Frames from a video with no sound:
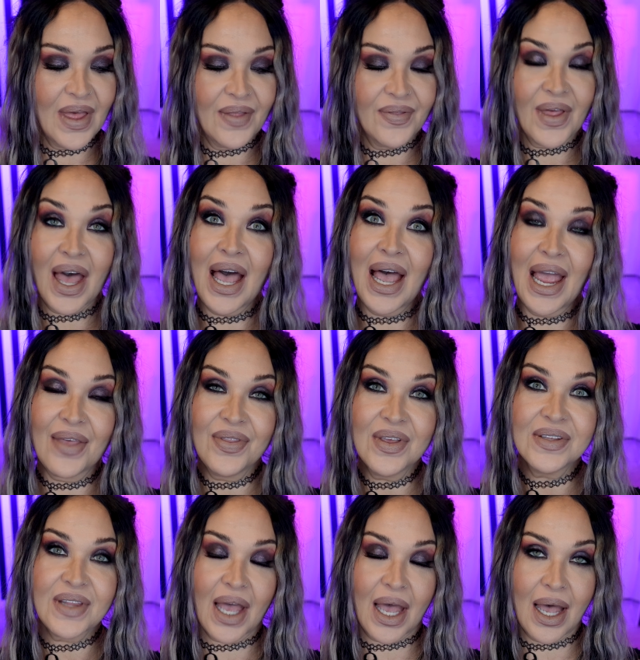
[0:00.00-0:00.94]
then I
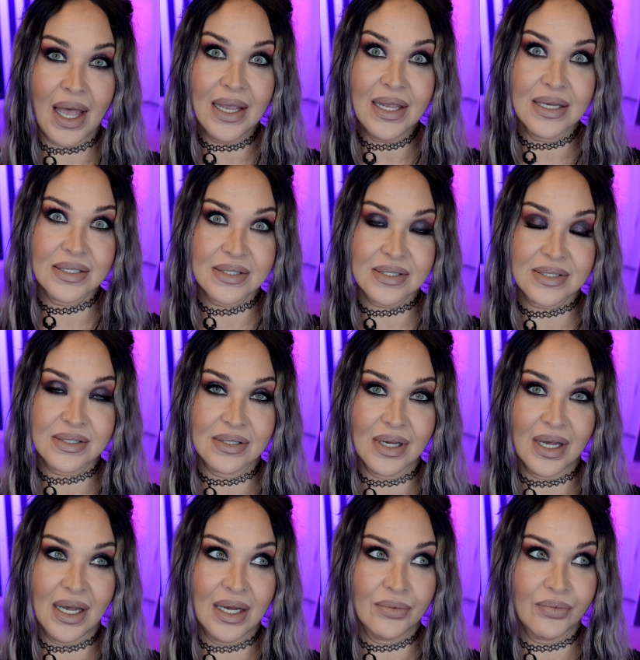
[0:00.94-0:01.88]
think the highest
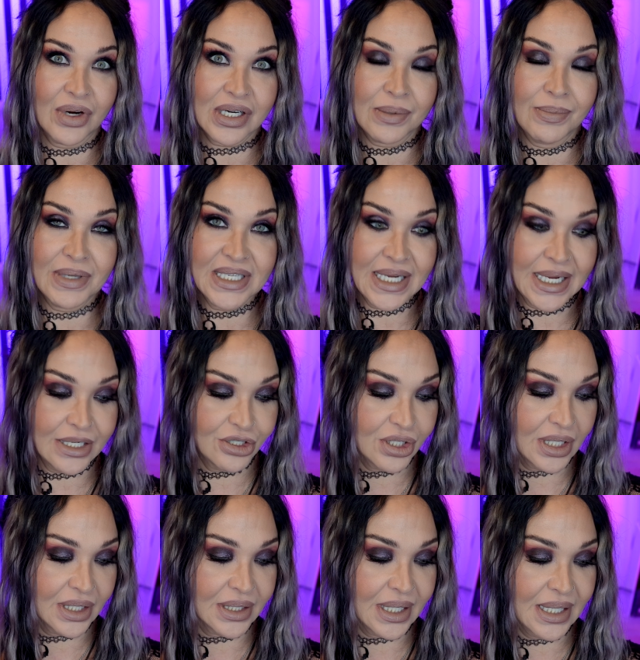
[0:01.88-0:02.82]

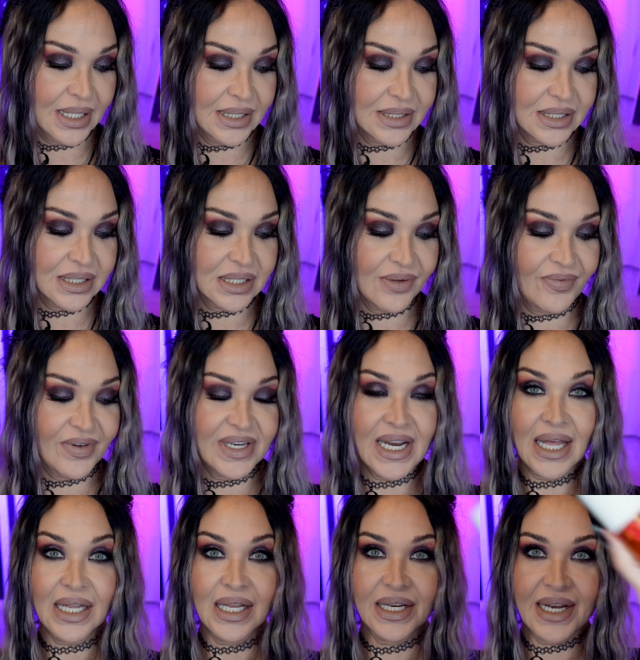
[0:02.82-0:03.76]
recommendation is the
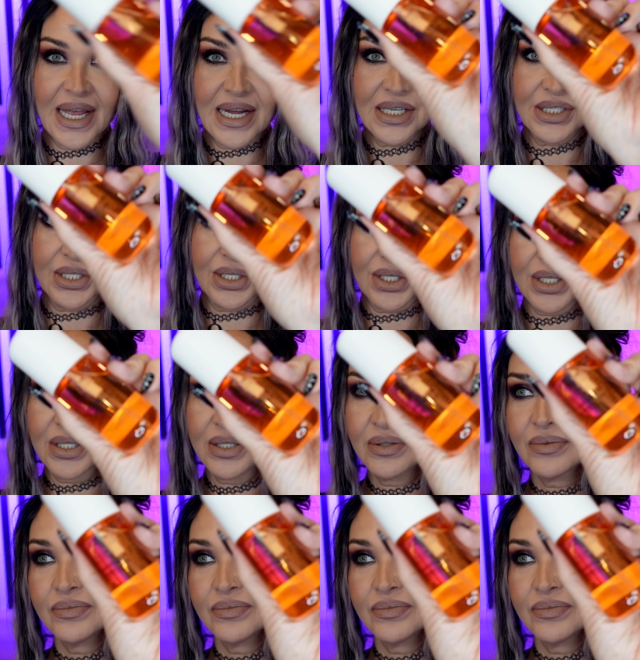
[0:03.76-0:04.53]
vanilla nectar.